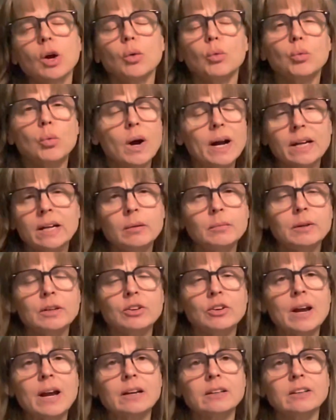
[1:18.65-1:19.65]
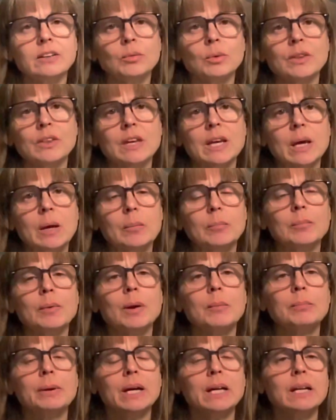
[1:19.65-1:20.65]
why I'm interacting with him,
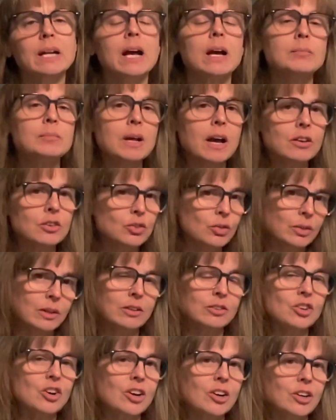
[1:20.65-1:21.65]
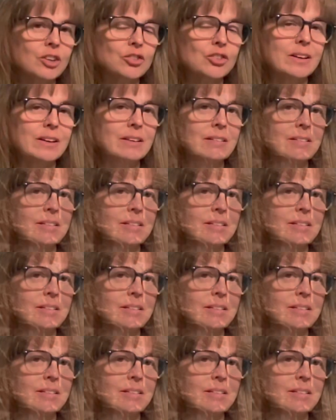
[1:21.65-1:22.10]
but I'm not doing a target training